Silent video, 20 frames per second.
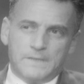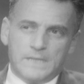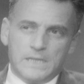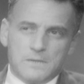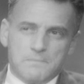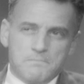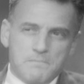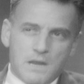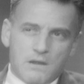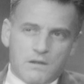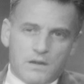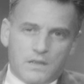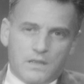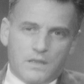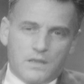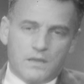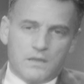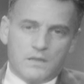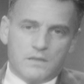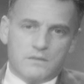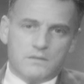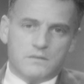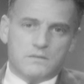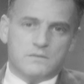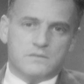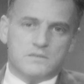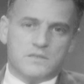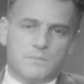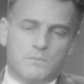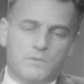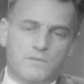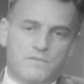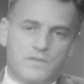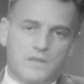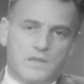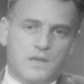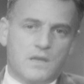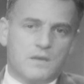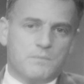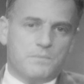In America, some of
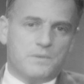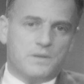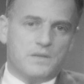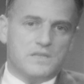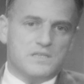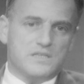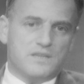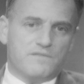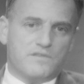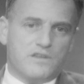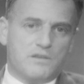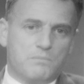the companies have